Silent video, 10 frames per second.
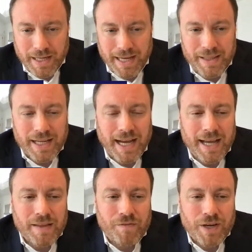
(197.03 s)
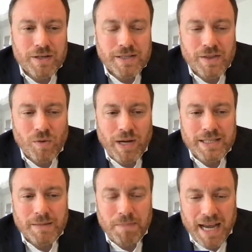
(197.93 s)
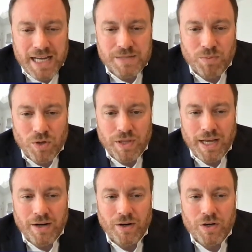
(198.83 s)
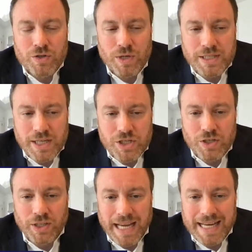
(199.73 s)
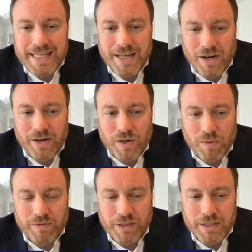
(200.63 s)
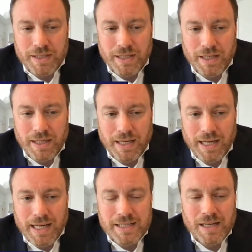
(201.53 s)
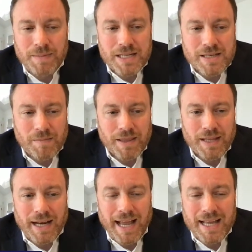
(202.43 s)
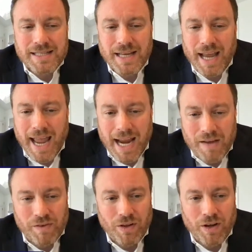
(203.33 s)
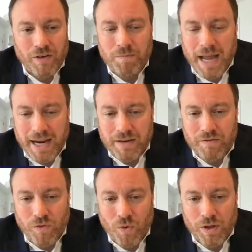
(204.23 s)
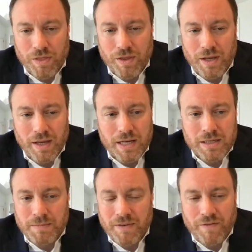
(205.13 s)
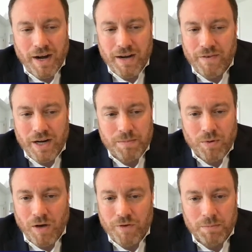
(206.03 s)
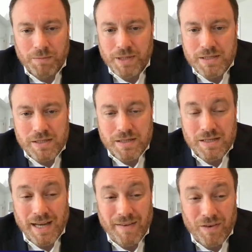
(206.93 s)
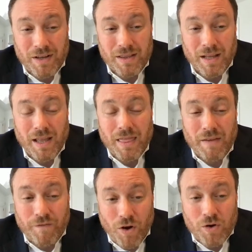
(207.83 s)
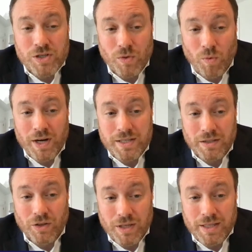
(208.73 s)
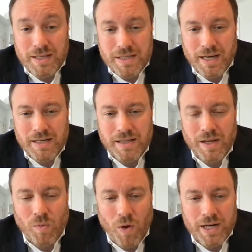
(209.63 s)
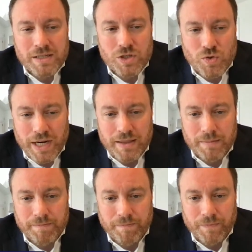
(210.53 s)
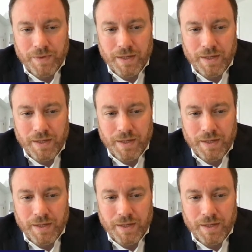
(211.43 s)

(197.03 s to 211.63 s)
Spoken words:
And the guy that figures out the way to passport that or do a digital ADR equivalent is going to be someone that has a heck of a lot of back and forth. It's going to be a very, very profitable business because I've got the folks that want to look at these things and they want to trade them.